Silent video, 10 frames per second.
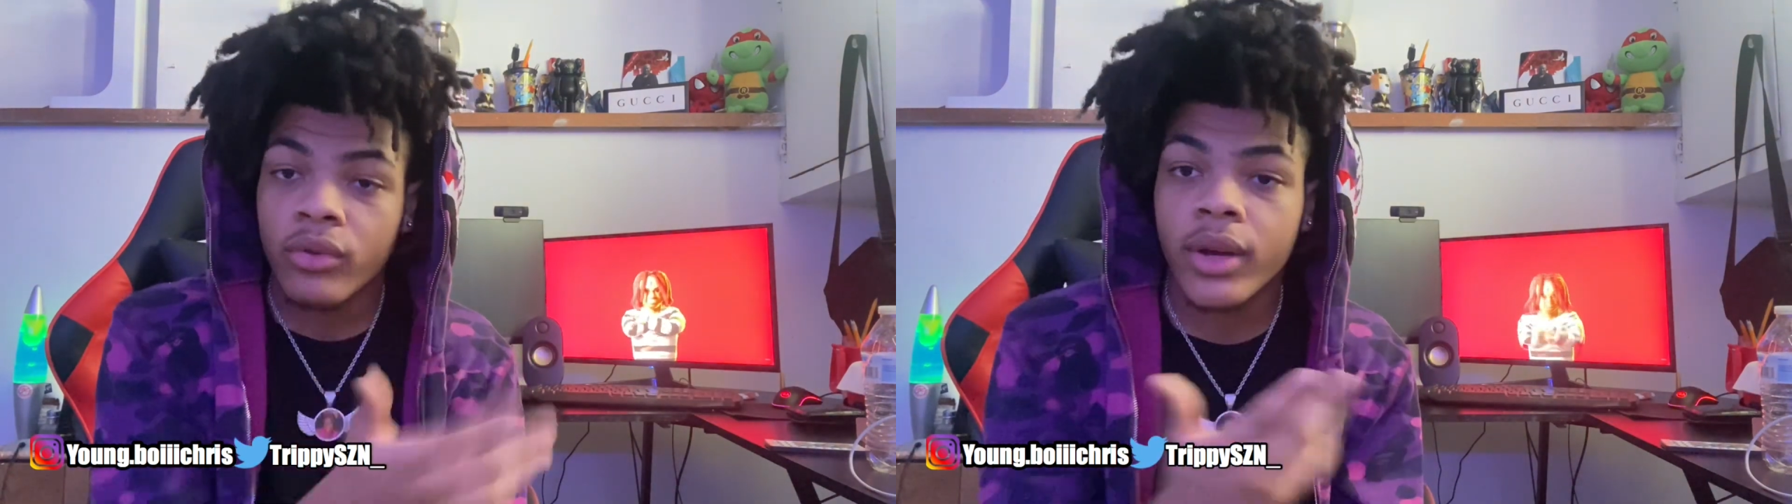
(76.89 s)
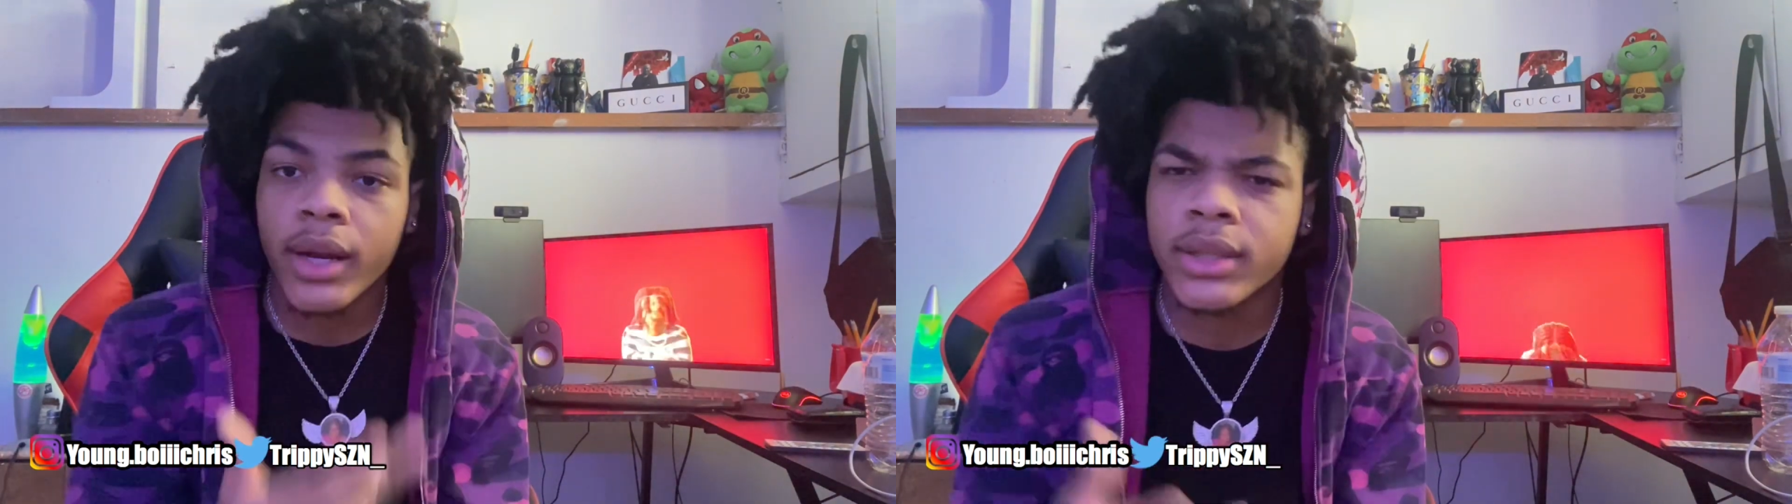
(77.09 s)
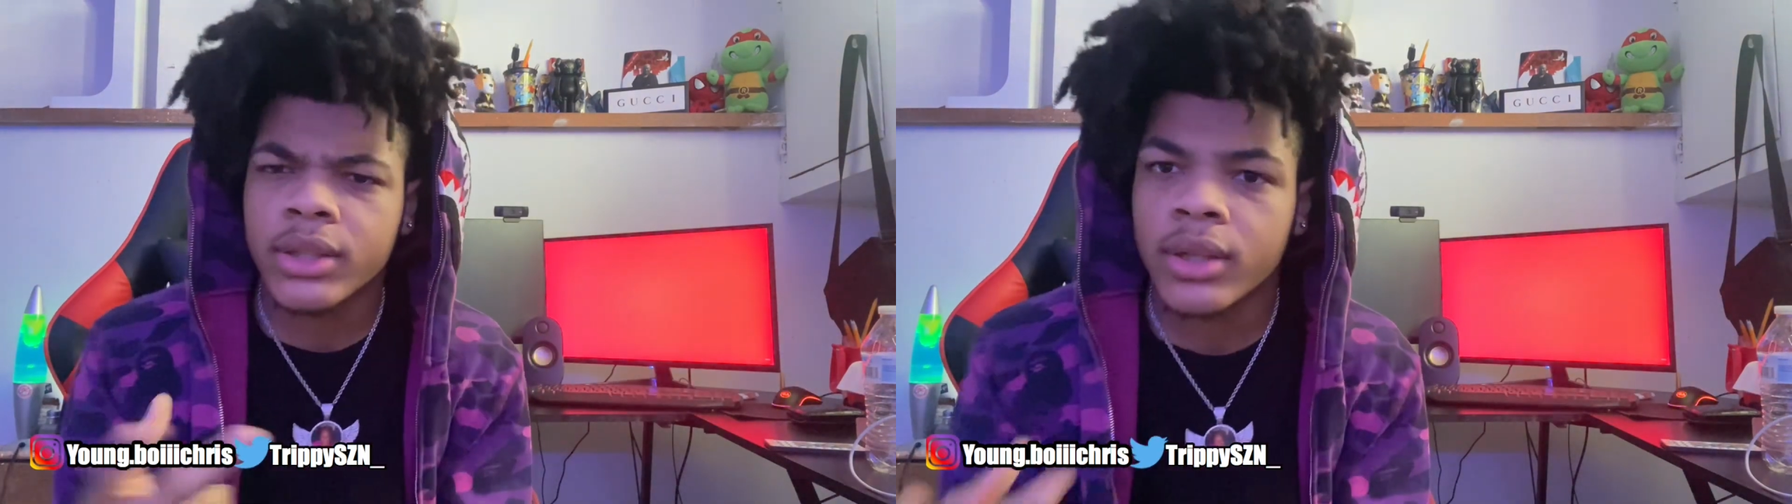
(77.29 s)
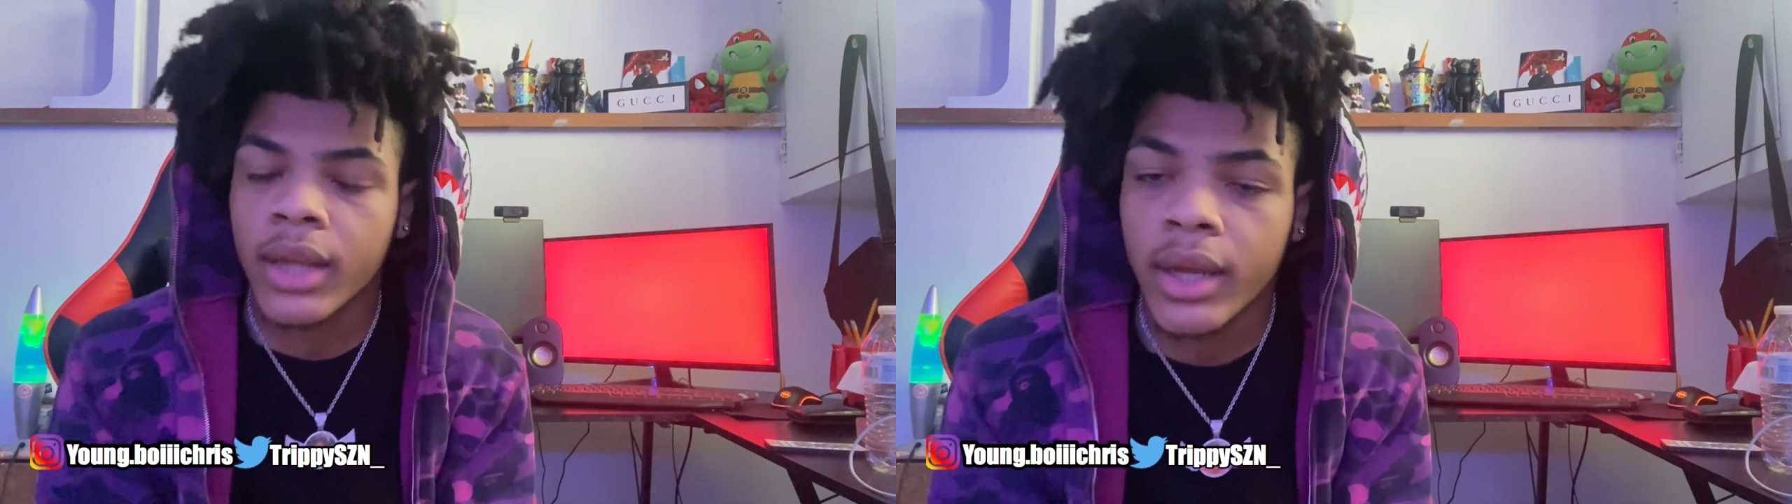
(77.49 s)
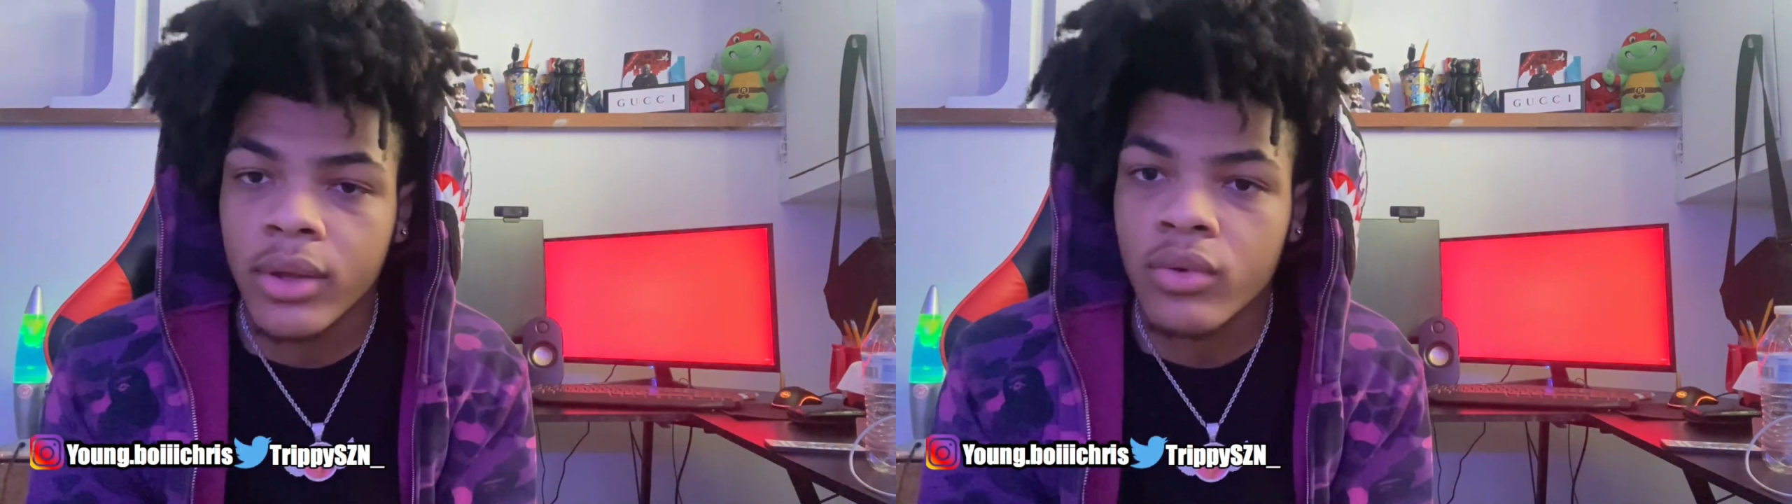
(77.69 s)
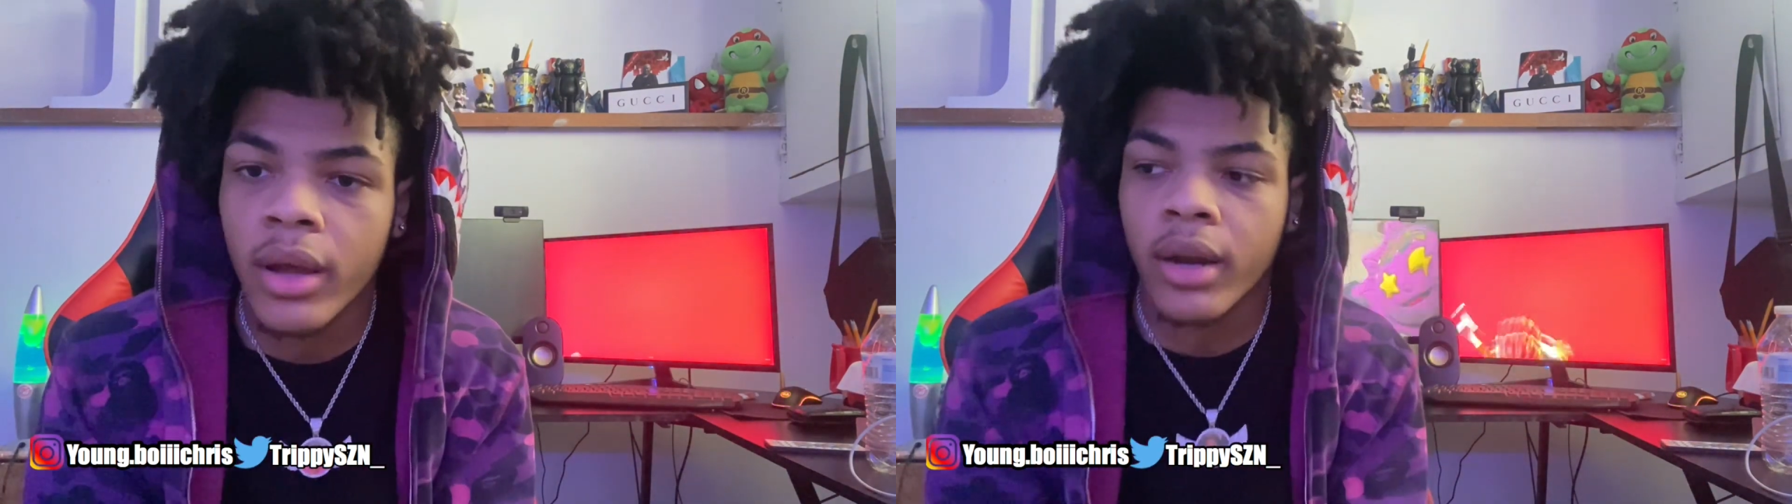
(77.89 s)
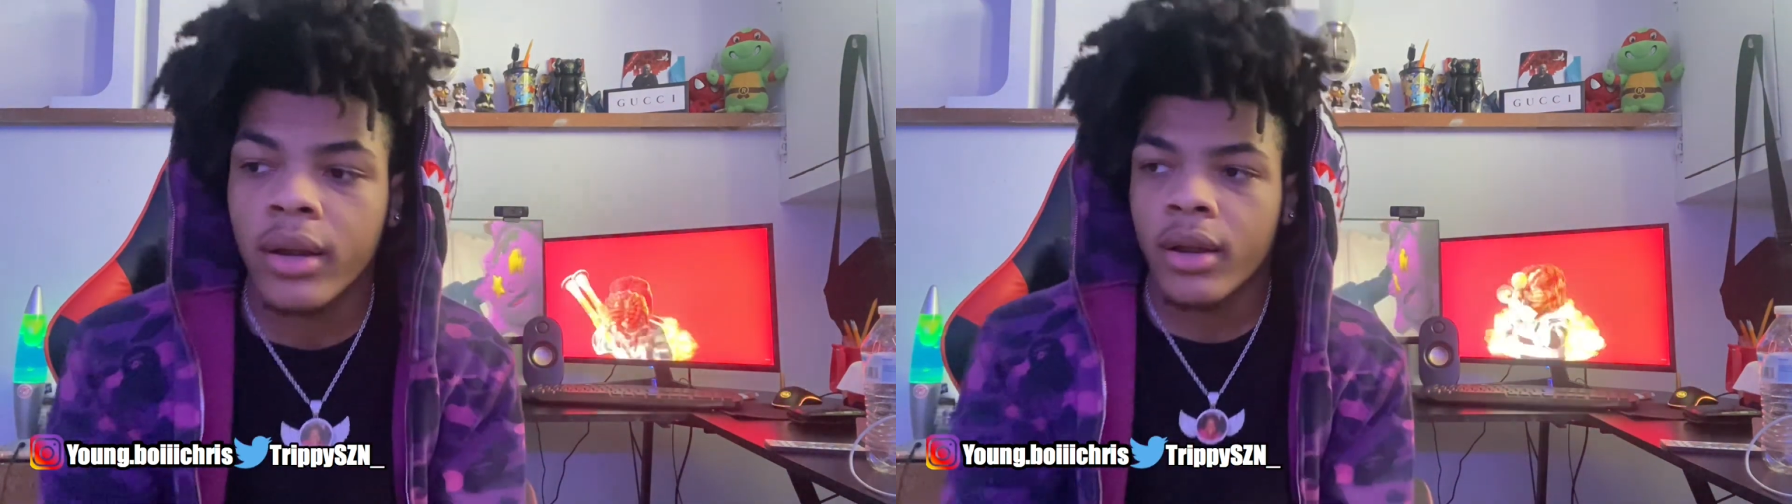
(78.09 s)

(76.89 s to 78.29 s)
cut it to your liking, you gotta